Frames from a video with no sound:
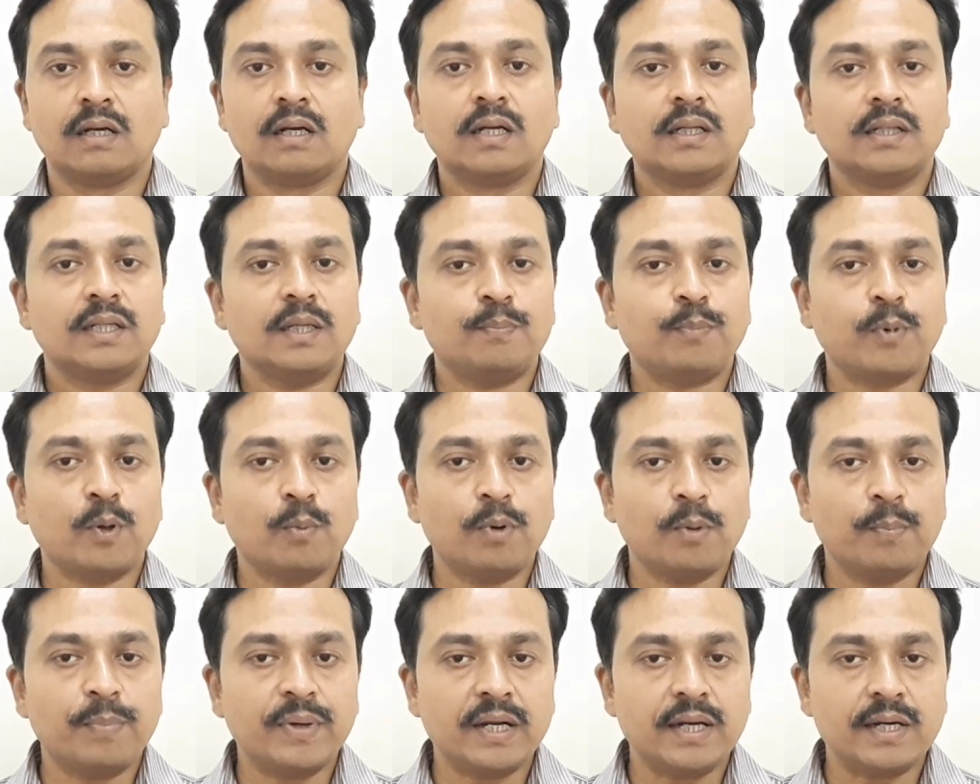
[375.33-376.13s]
The
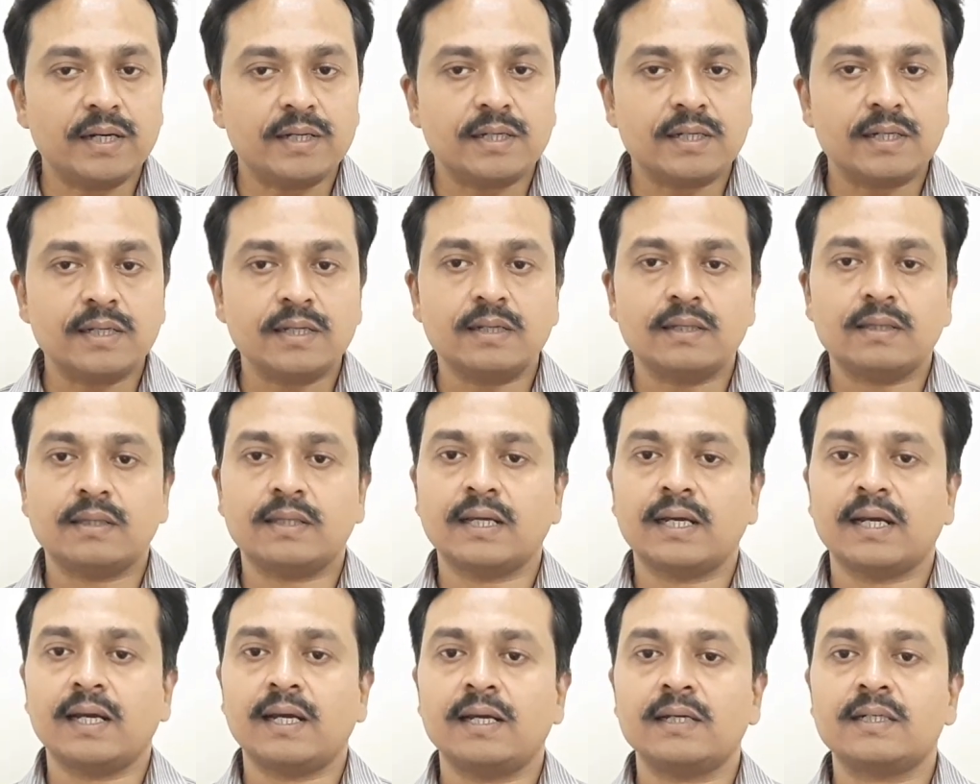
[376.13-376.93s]
probability
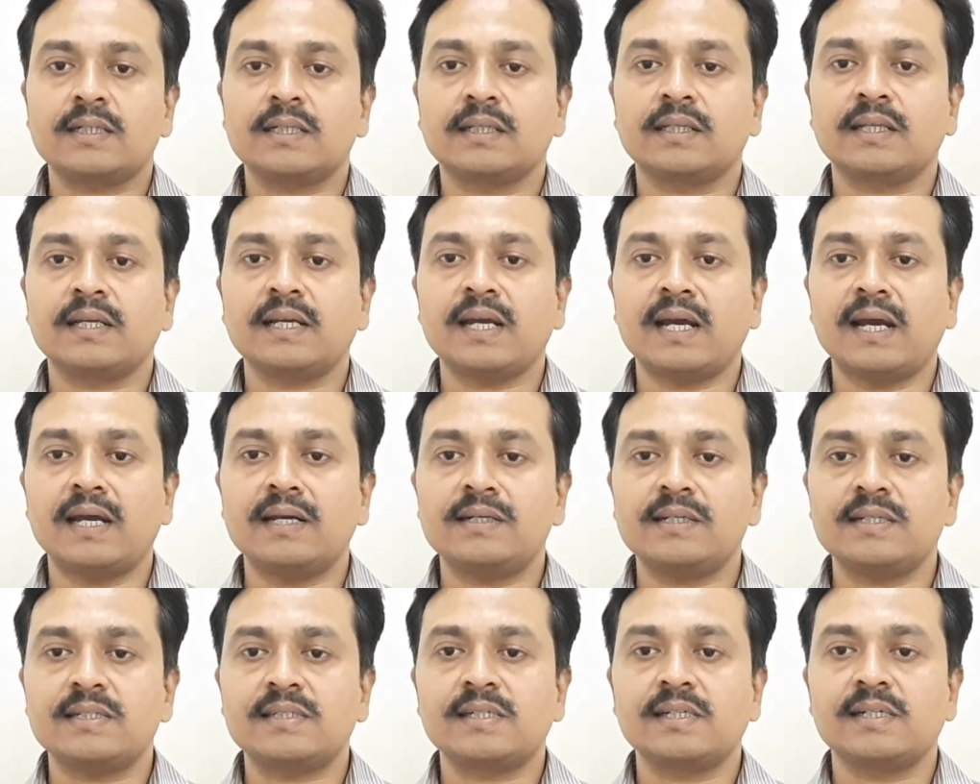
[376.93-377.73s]
that the
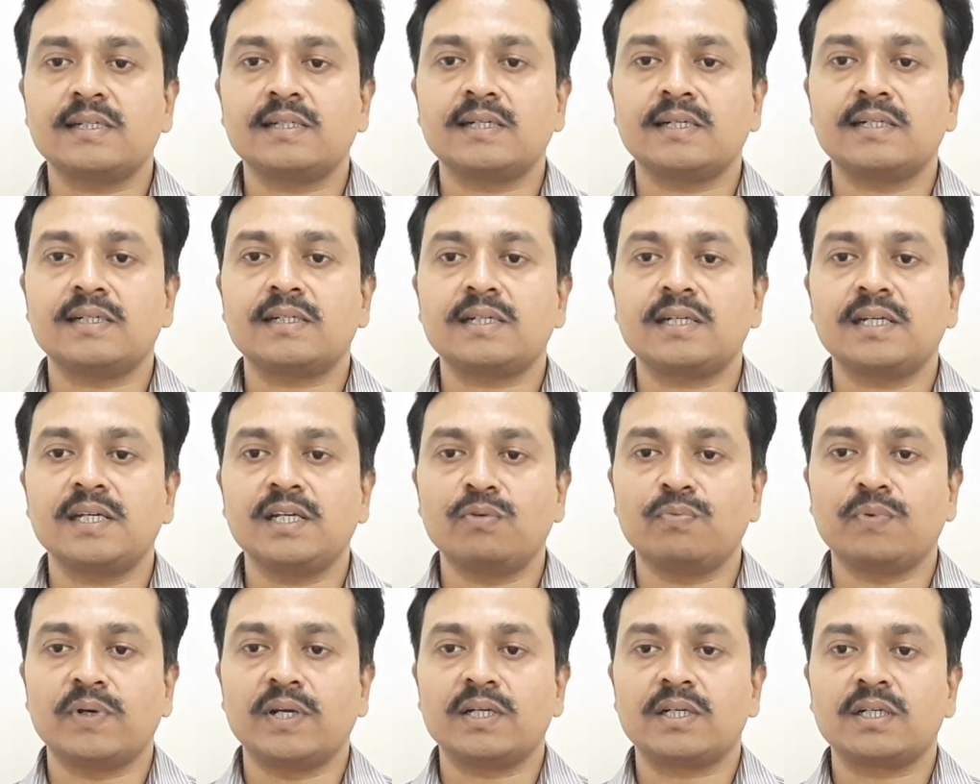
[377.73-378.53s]
antecedent
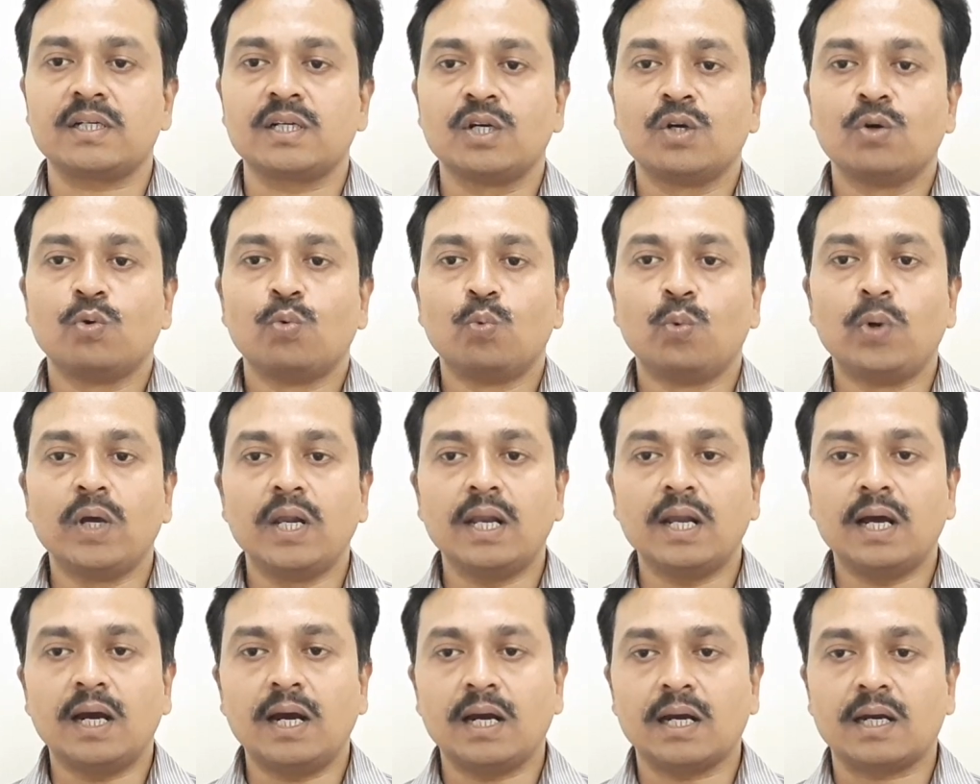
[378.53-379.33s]
event
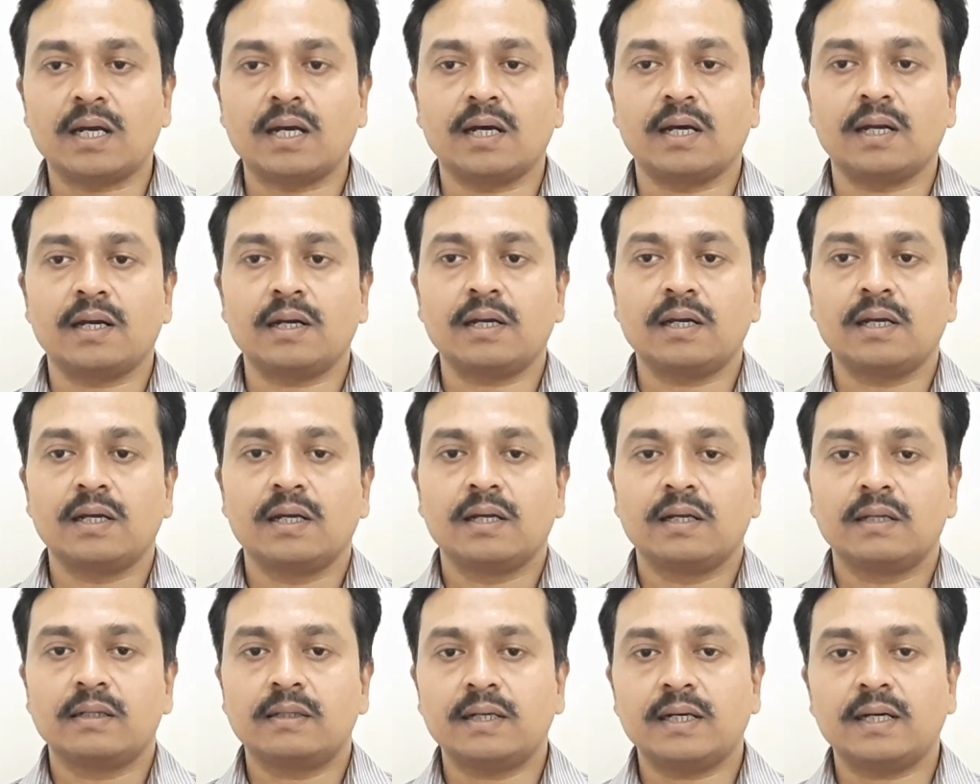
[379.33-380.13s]
will occur,
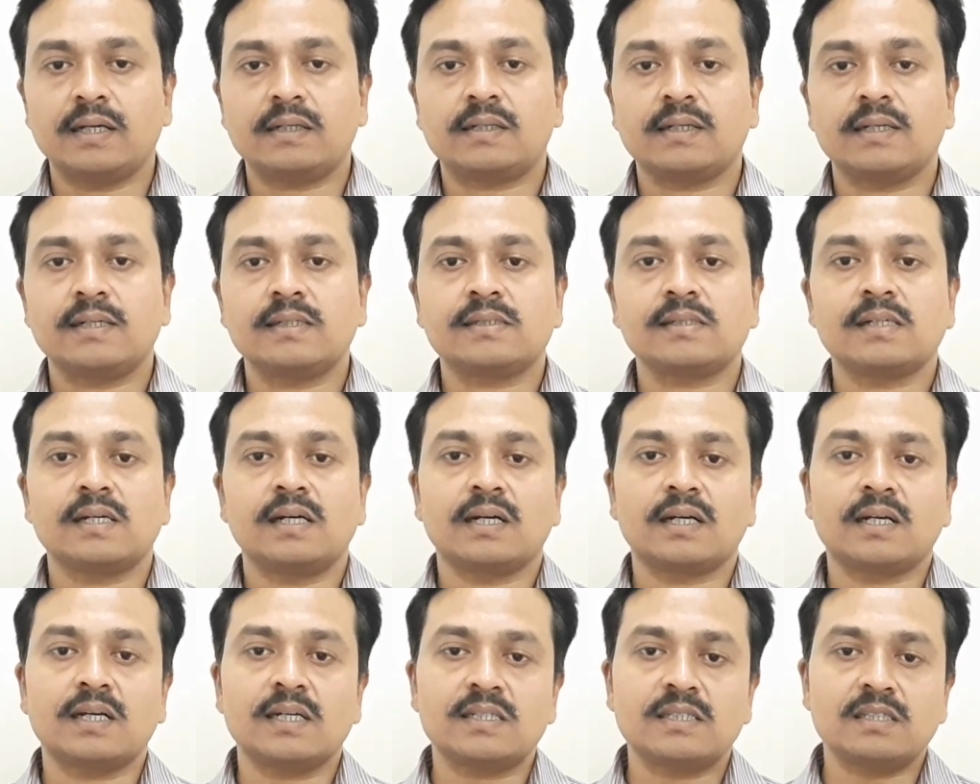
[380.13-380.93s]
that is, a
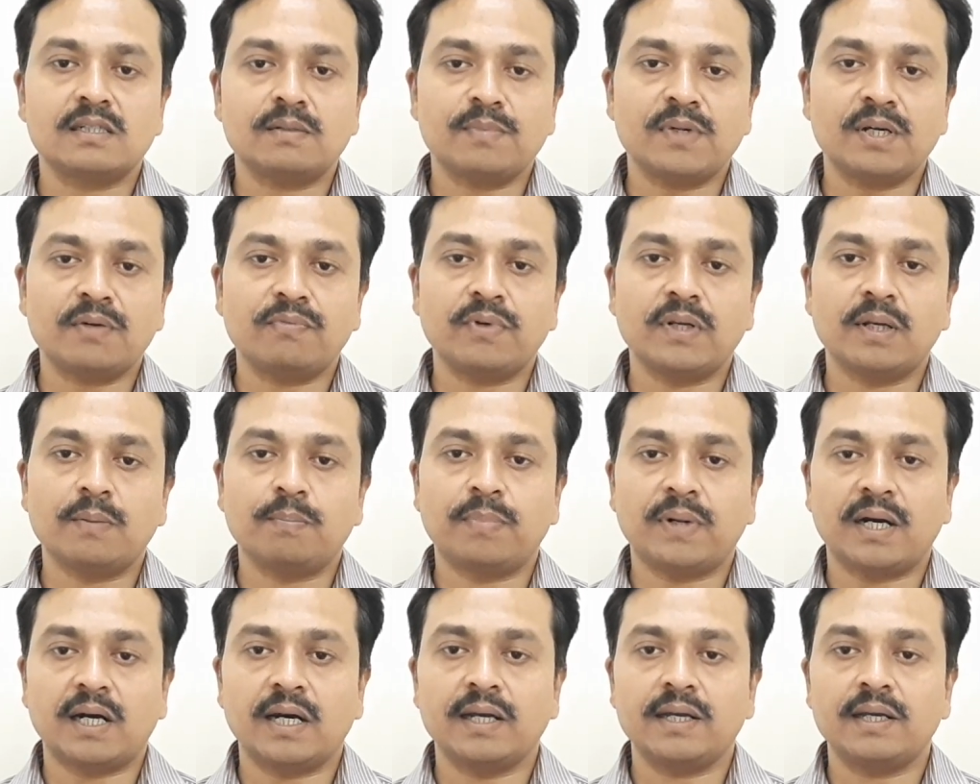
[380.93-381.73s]
customer will
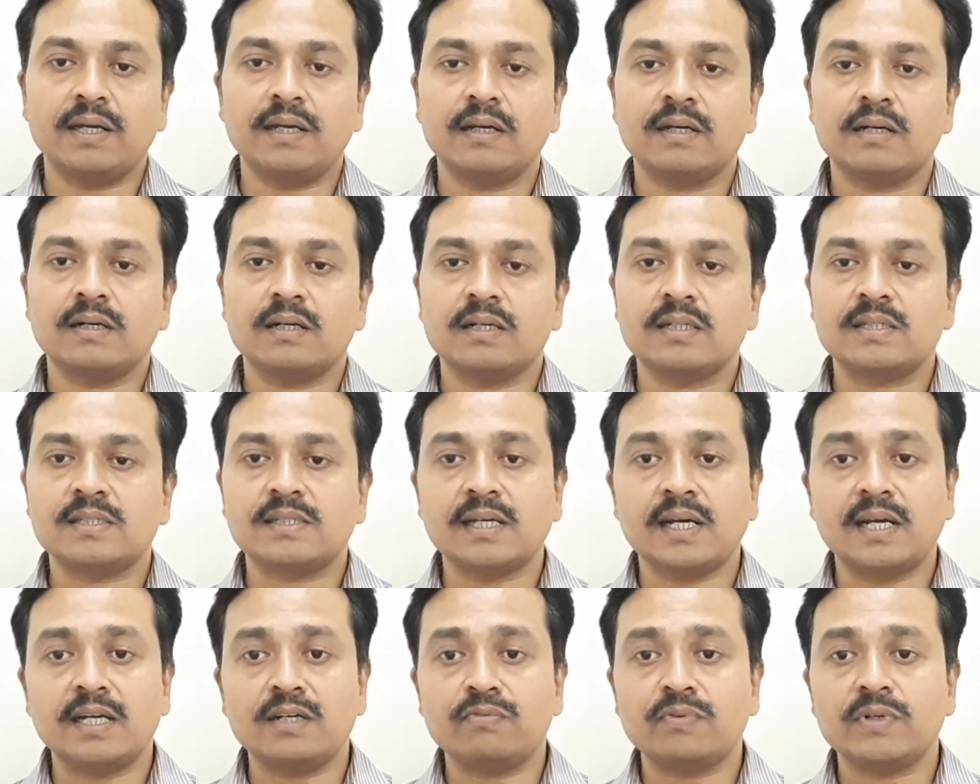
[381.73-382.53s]
buy a
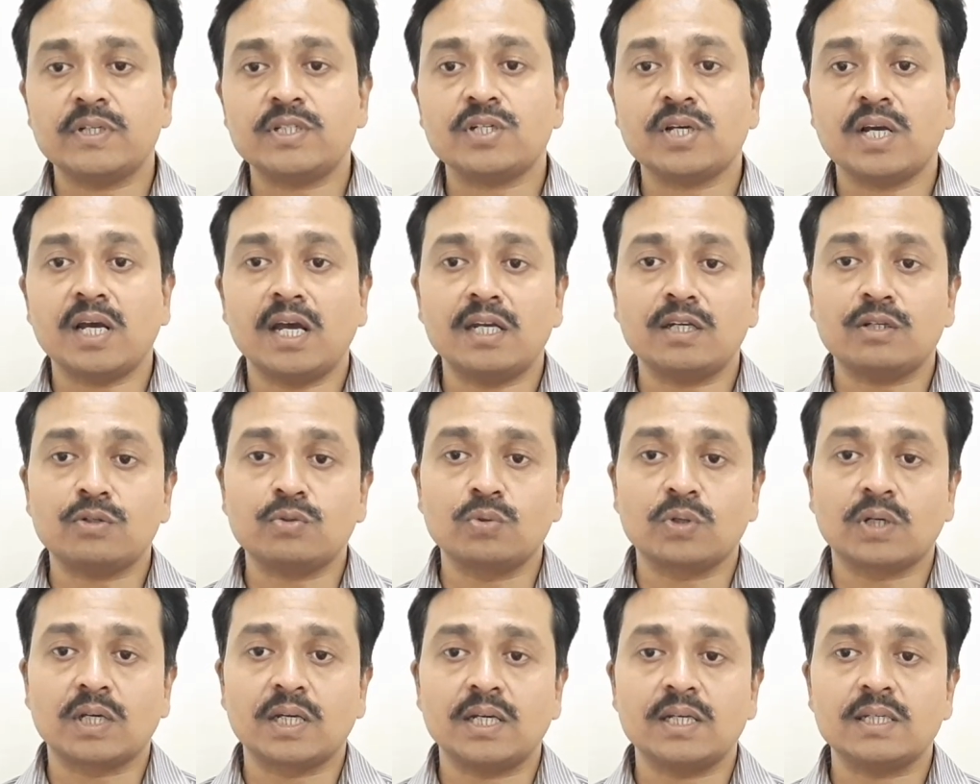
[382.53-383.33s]
sandwich and
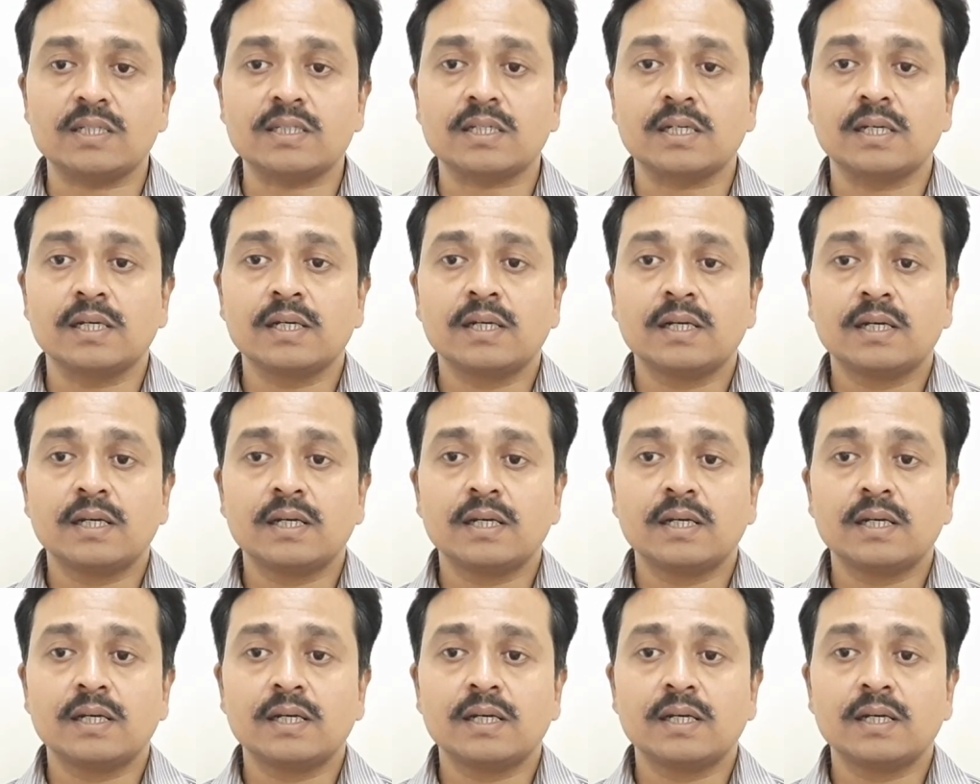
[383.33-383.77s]
cookies,